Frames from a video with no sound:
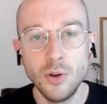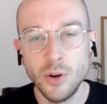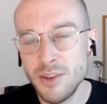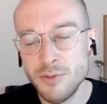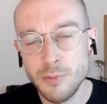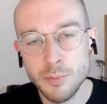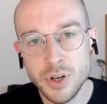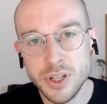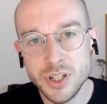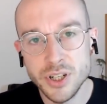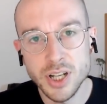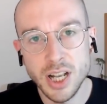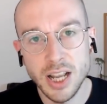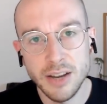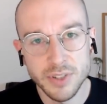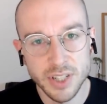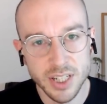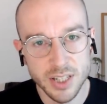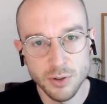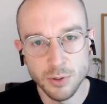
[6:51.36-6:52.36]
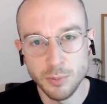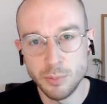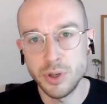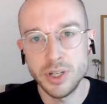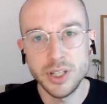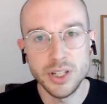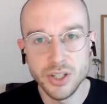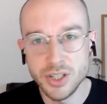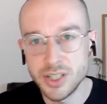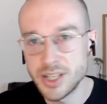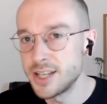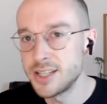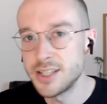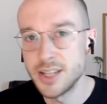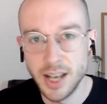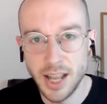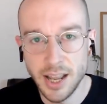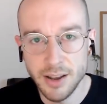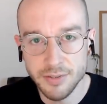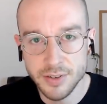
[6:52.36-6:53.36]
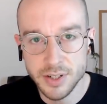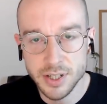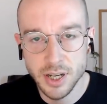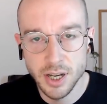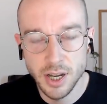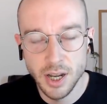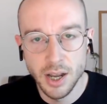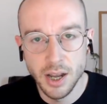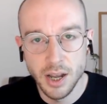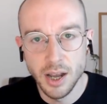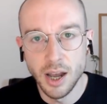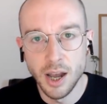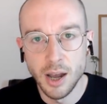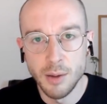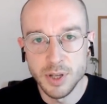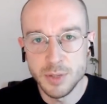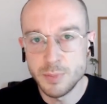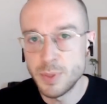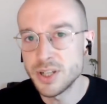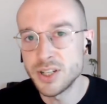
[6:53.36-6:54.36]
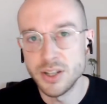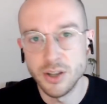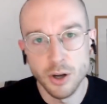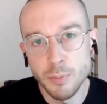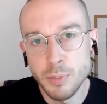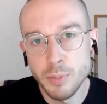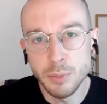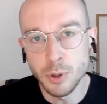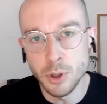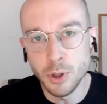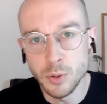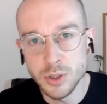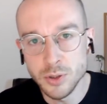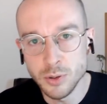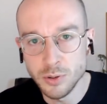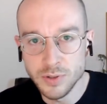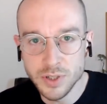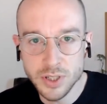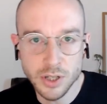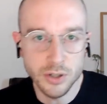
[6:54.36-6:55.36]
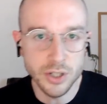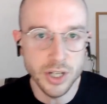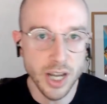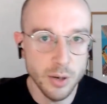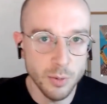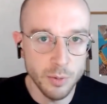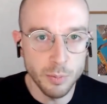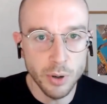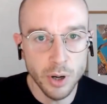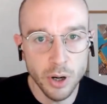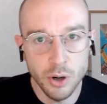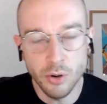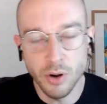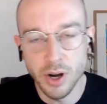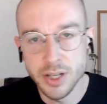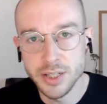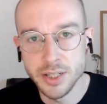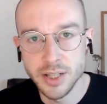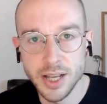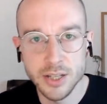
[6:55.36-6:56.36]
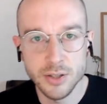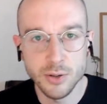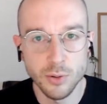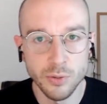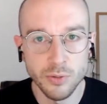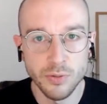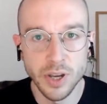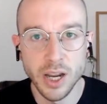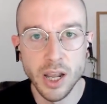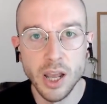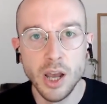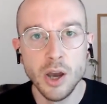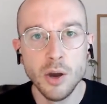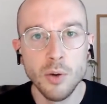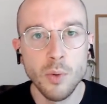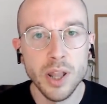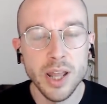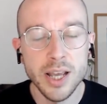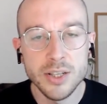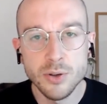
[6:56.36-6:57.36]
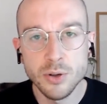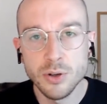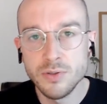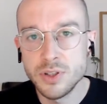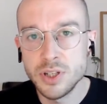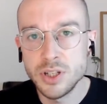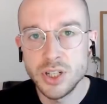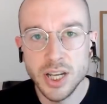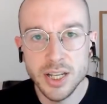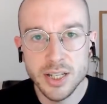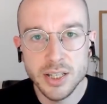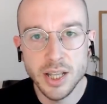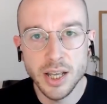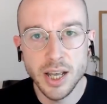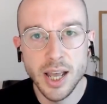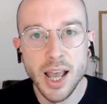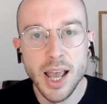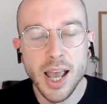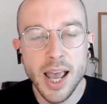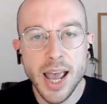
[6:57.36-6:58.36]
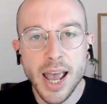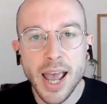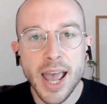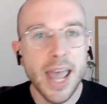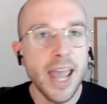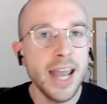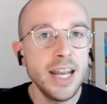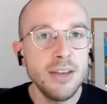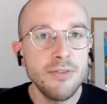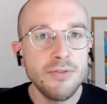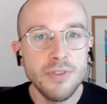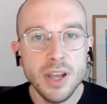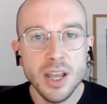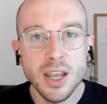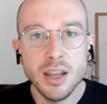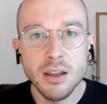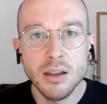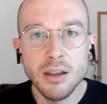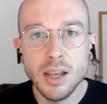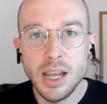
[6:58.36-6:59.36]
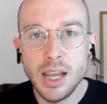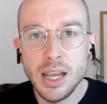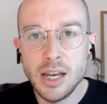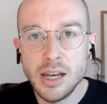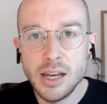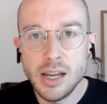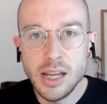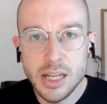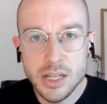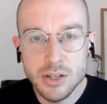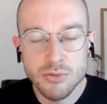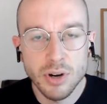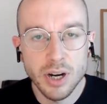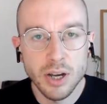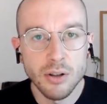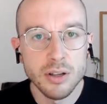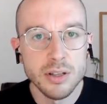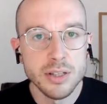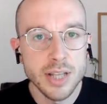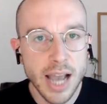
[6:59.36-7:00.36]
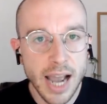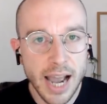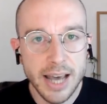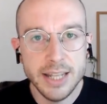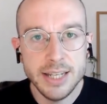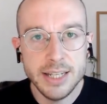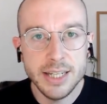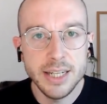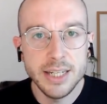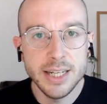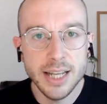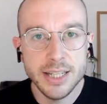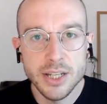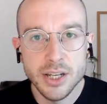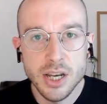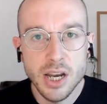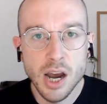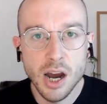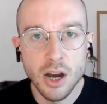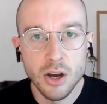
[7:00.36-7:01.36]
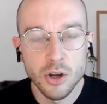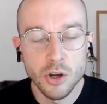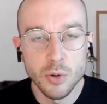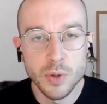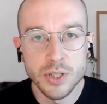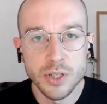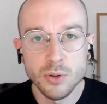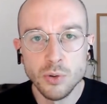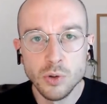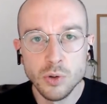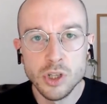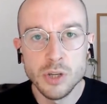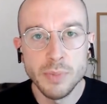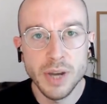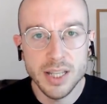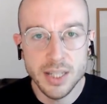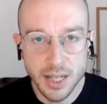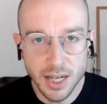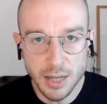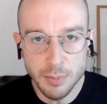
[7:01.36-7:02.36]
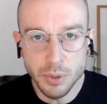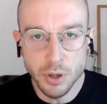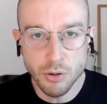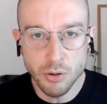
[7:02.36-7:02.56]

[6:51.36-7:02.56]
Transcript: not even British leftists or British centre-left, especially people who are sort of associated with progress and that sort of thing, where they sort of suggest that anything in Israel that's anti-Netanyahu is automatically